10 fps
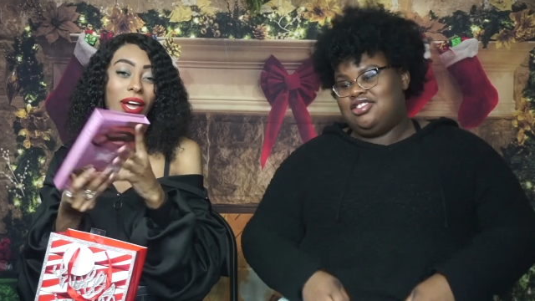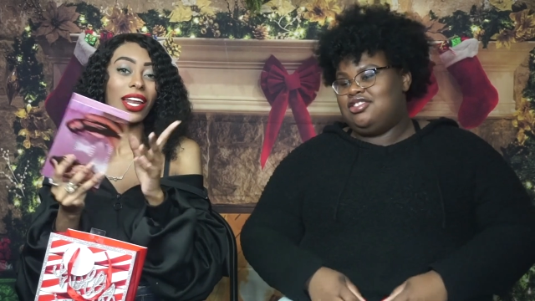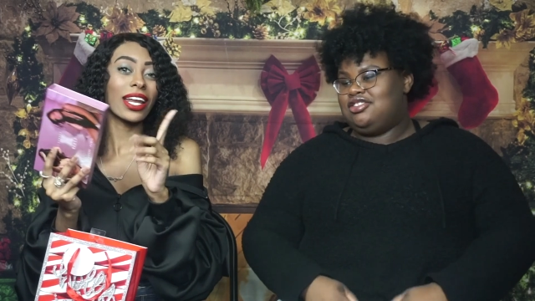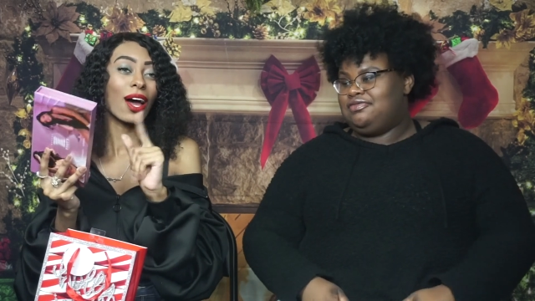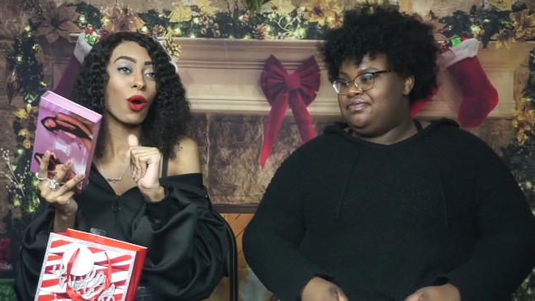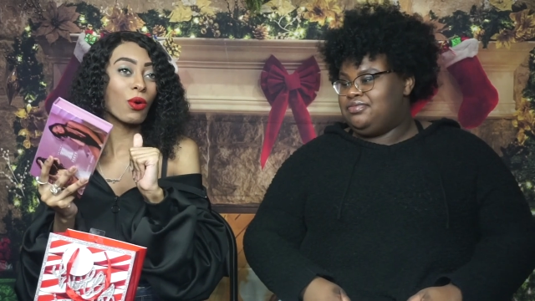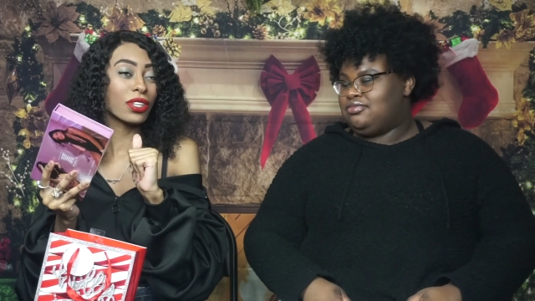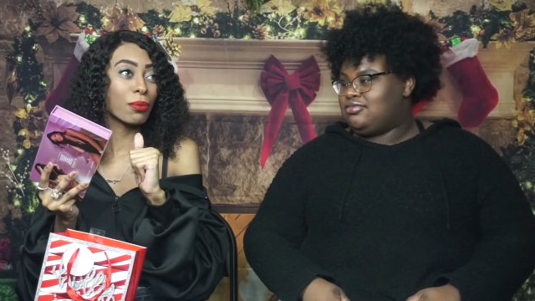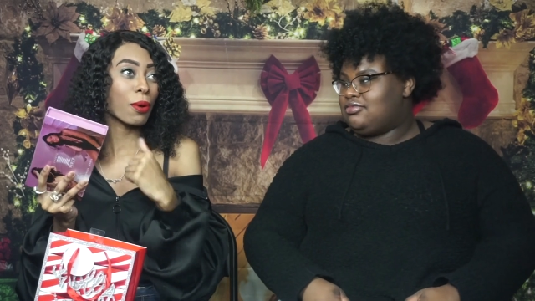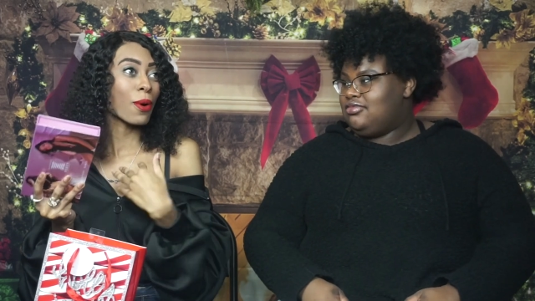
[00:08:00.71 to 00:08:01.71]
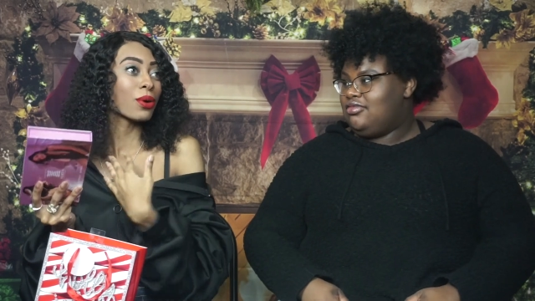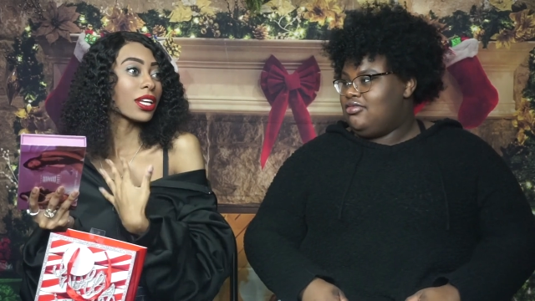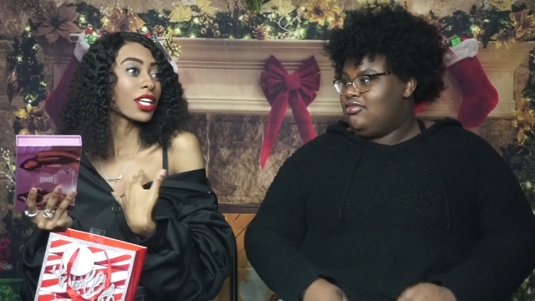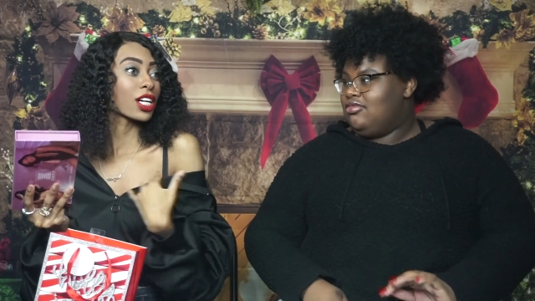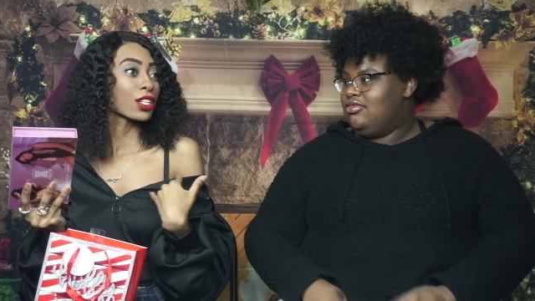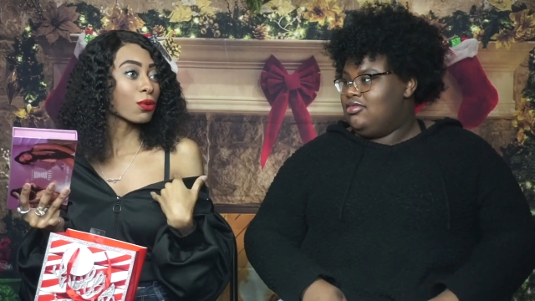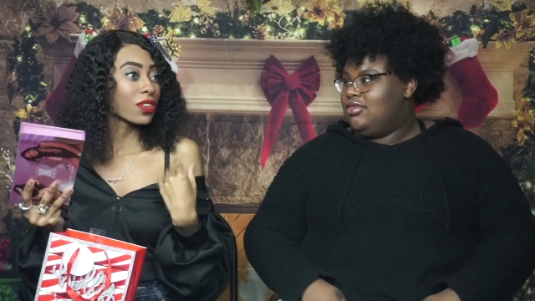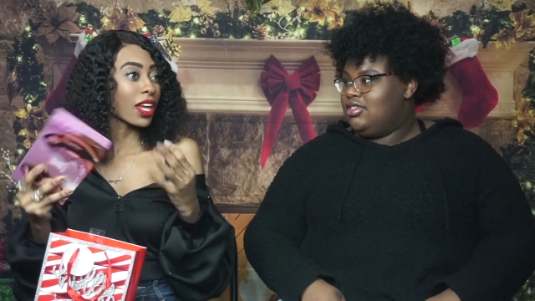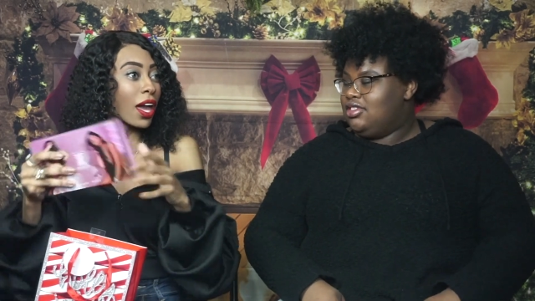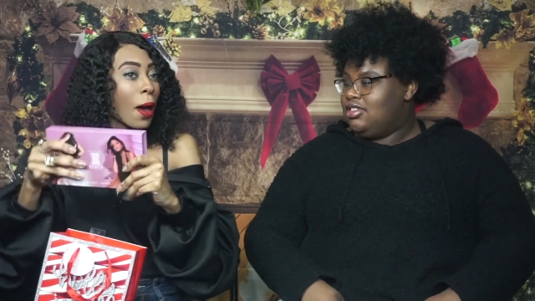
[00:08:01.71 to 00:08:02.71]
Speaker 1: okay, they're not only promoting the
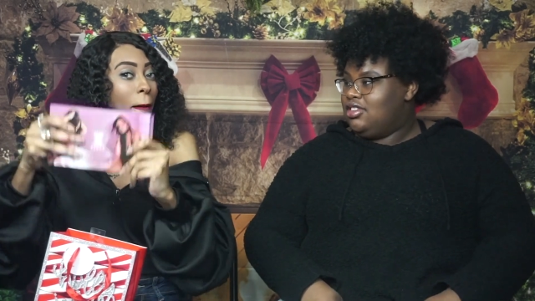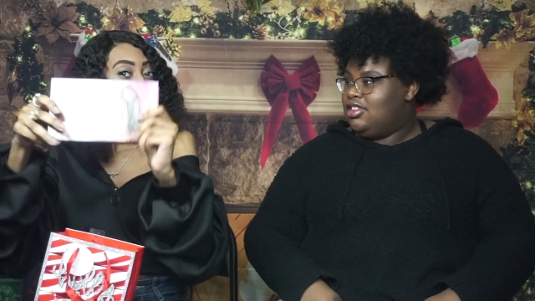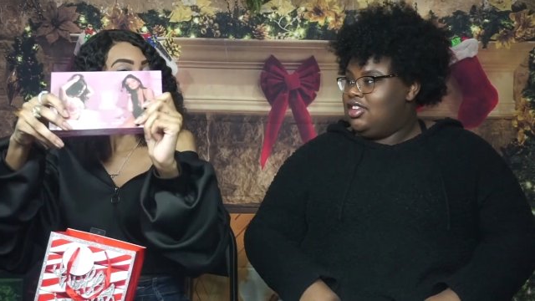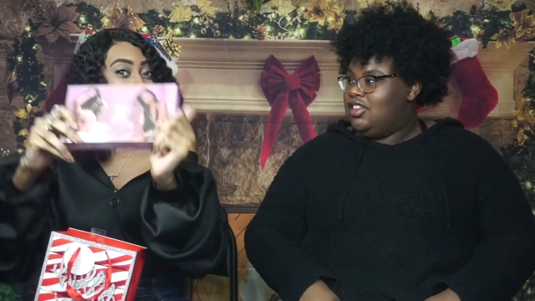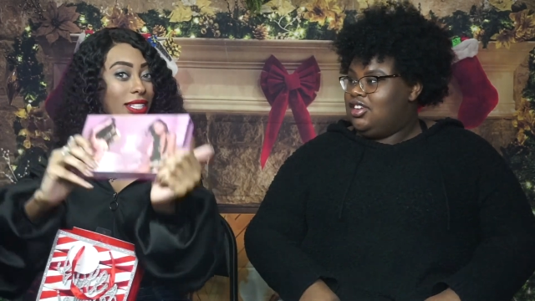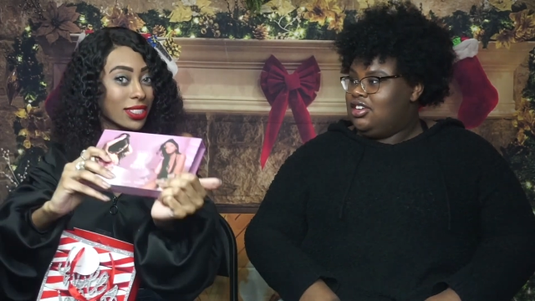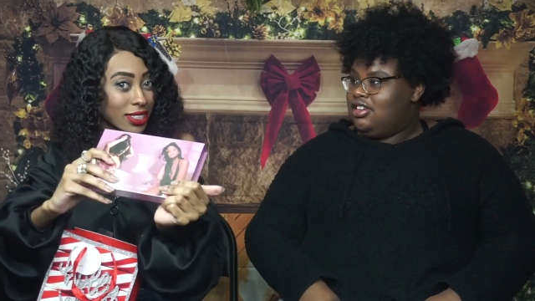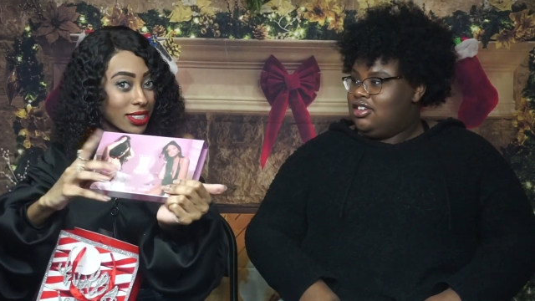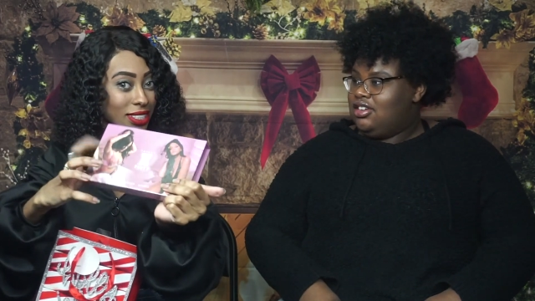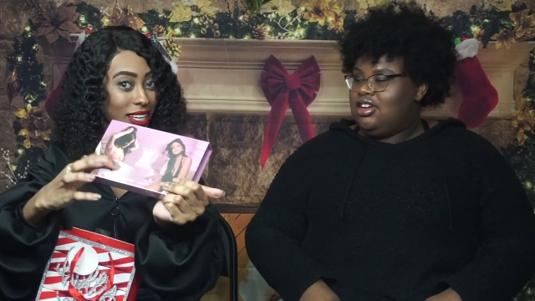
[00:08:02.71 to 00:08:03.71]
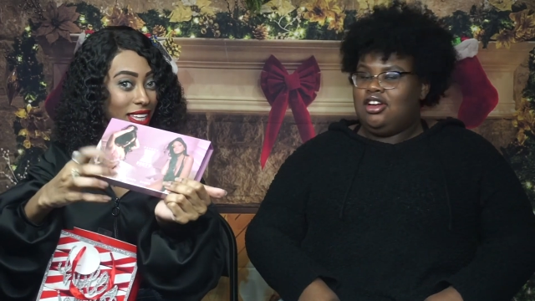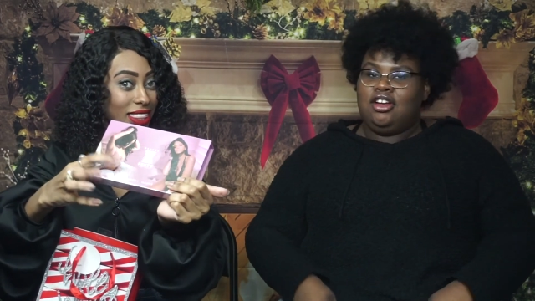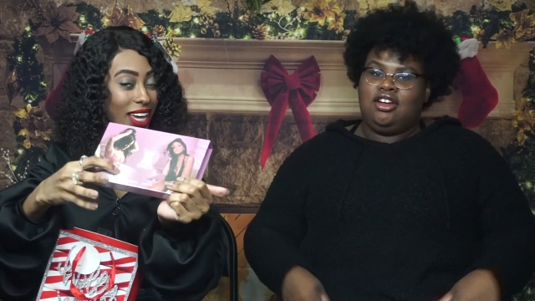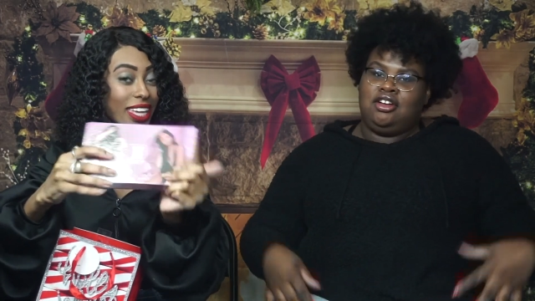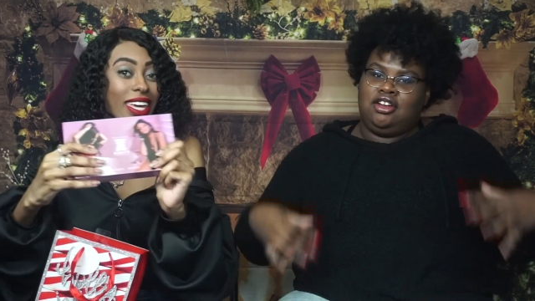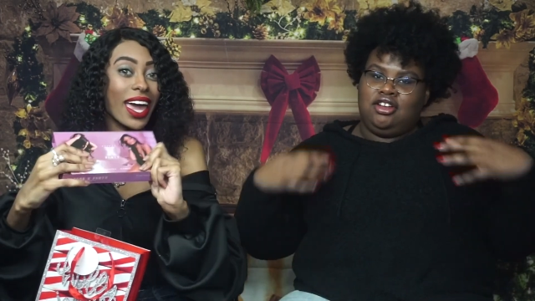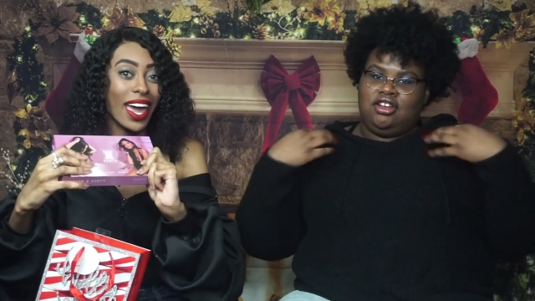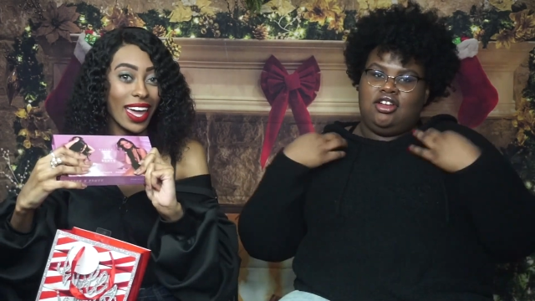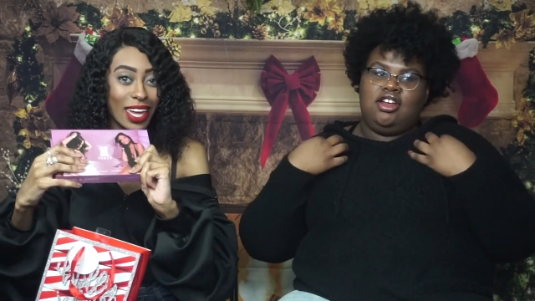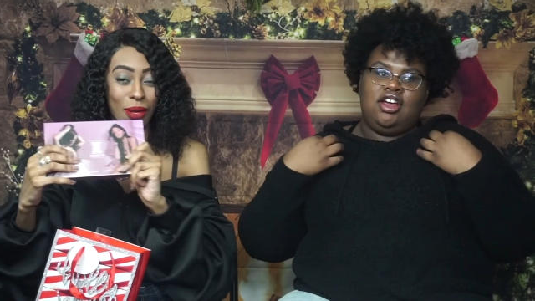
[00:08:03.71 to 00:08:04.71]
clothing, but the
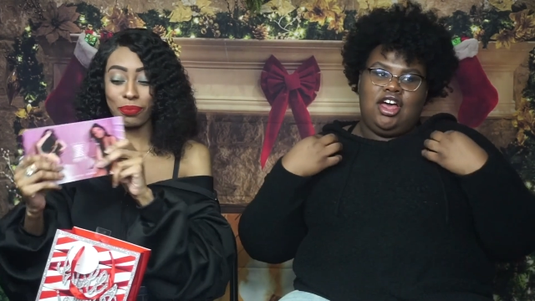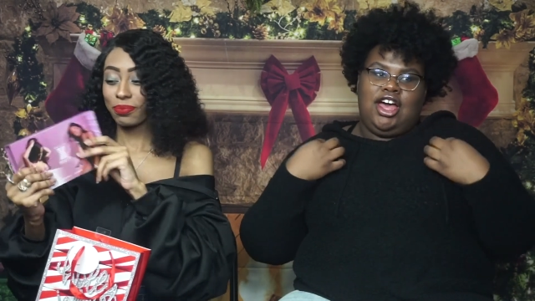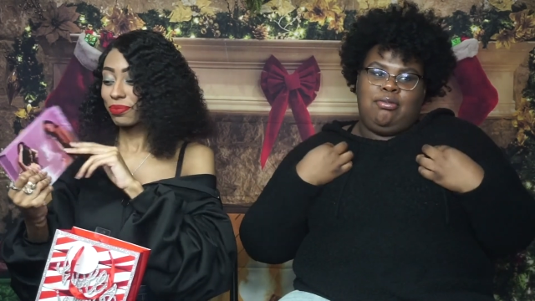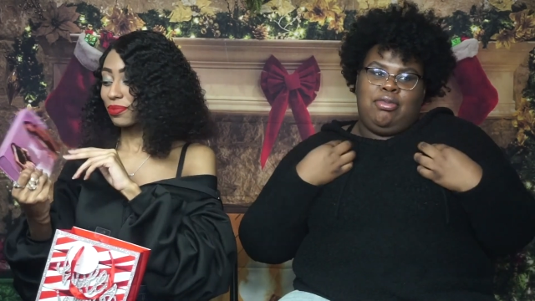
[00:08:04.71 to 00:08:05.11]
game. I